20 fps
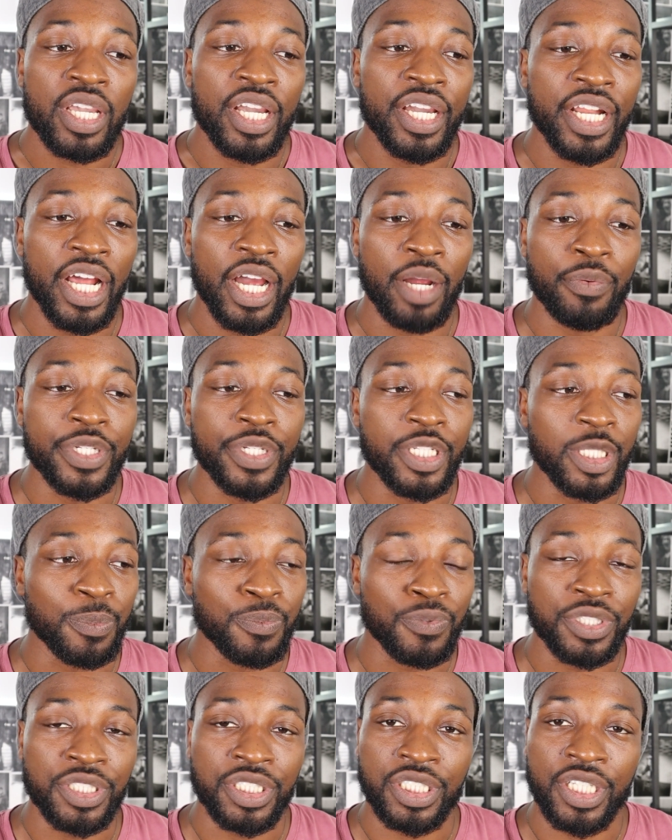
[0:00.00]
And I really
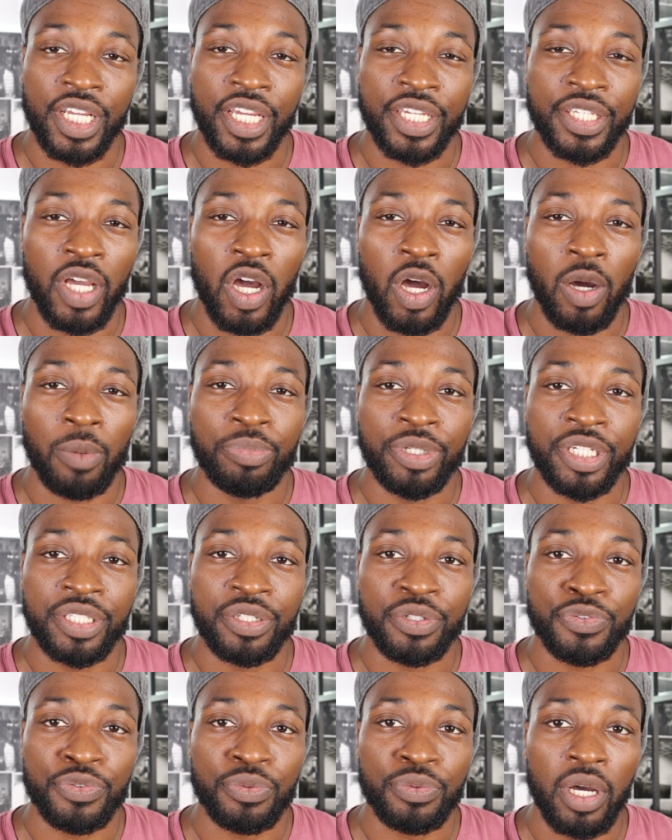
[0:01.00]
appreciate y'all
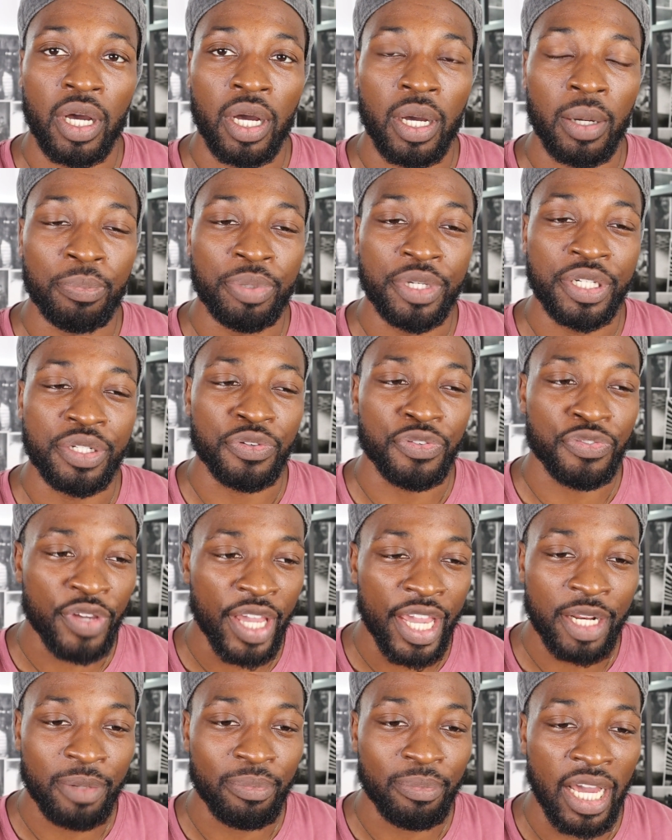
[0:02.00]
being a
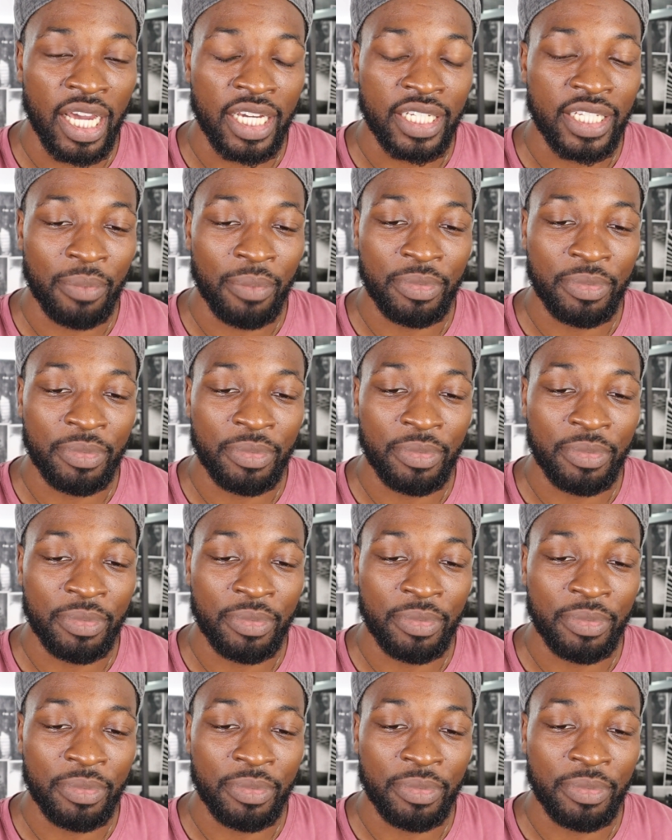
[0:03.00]
fan of mine.